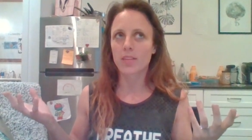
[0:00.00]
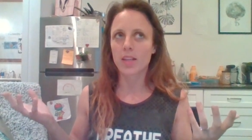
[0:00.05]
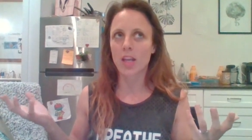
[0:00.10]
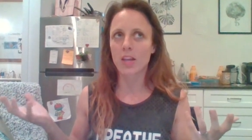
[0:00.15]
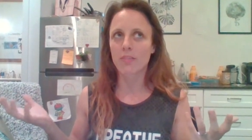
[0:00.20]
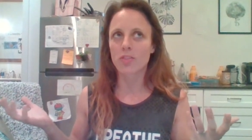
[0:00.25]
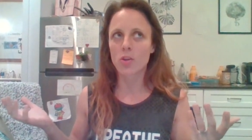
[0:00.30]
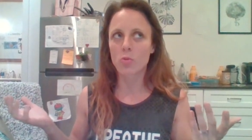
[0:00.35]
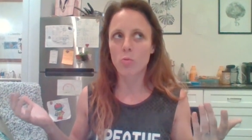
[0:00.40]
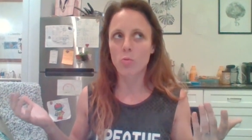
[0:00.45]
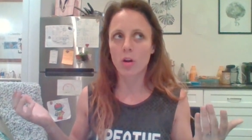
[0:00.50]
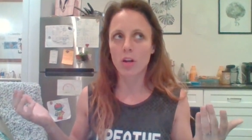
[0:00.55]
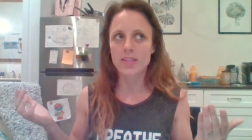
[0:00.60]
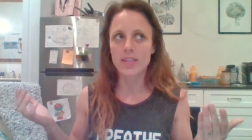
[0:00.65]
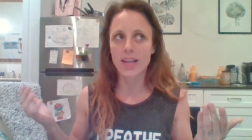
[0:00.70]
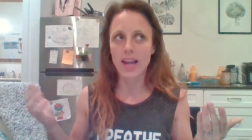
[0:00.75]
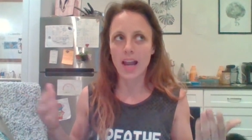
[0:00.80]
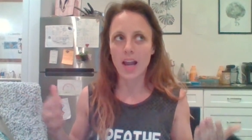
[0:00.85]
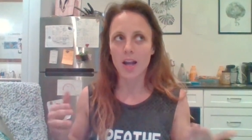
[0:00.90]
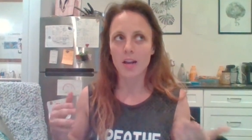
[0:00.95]
if you want
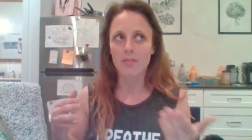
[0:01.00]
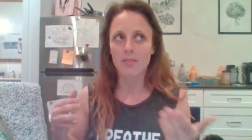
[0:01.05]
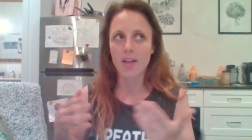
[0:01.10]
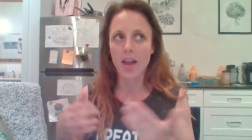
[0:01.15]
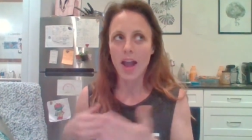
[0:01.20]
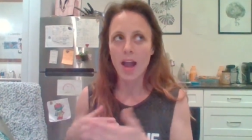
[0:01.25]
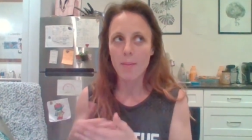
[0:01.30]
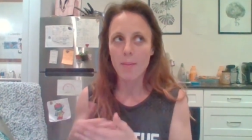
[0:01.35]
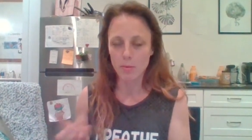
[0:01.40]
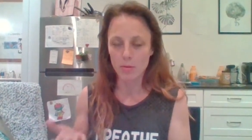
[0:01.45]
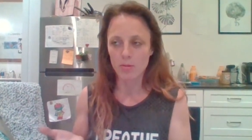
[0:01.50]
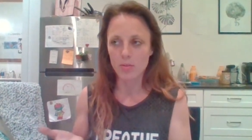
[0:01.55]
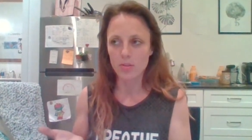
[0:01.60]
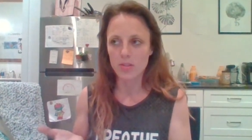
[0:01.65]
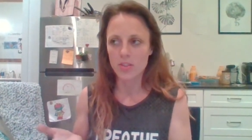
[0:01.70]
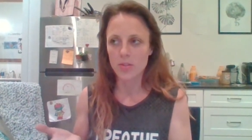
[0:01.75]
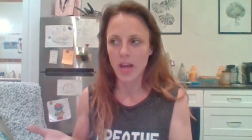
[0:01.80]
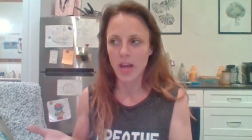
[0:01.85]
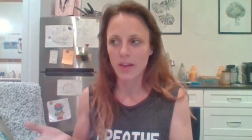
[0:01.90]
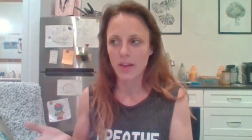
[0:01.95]
to have the
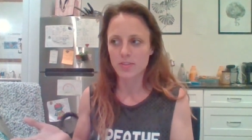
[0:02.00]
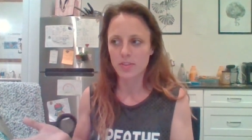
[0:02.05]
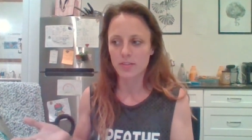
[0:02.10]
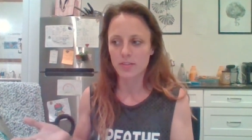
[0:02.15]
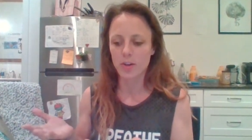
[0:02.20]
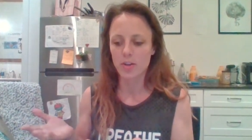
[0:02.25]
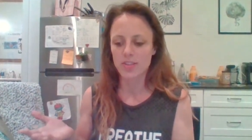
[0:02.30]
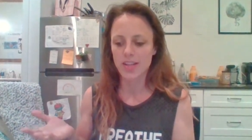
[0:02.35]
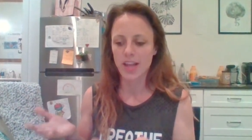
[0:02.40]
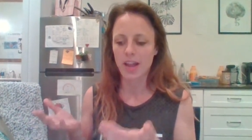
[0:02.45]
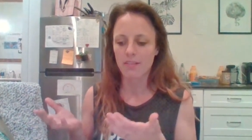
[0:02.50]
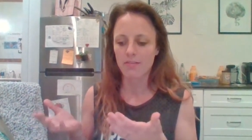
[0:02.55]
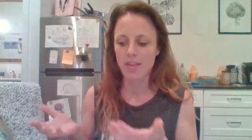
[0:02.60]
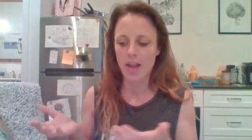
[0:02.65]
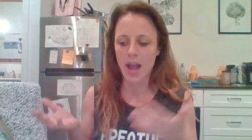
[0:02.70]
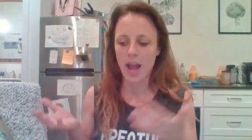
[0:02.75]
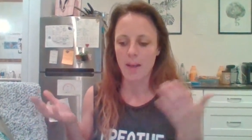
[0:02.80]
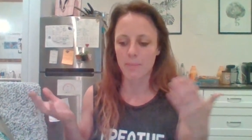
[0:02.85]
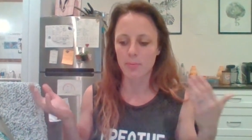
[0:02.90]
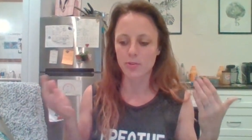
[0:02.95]
apples, you have to first have
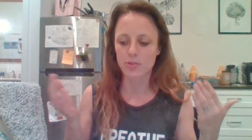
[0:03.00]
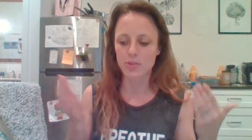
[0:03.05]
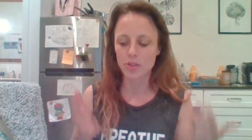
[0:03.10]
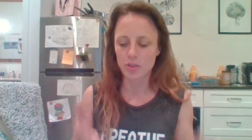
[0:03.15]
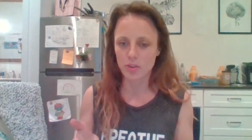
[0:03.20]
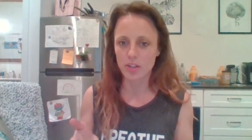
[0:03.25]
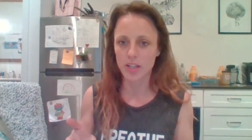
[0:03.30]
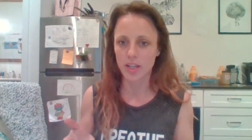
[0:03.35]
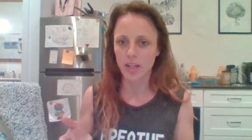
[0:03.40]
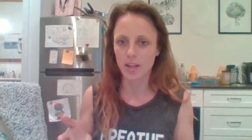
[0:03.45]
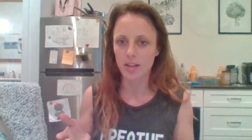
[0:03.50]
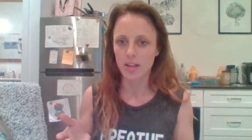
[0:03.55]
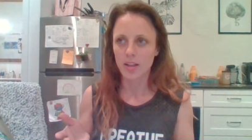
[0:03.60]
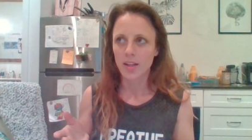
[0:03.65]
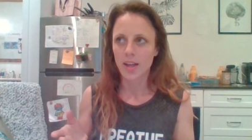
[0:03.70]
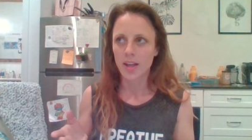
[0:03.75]
the apple tree.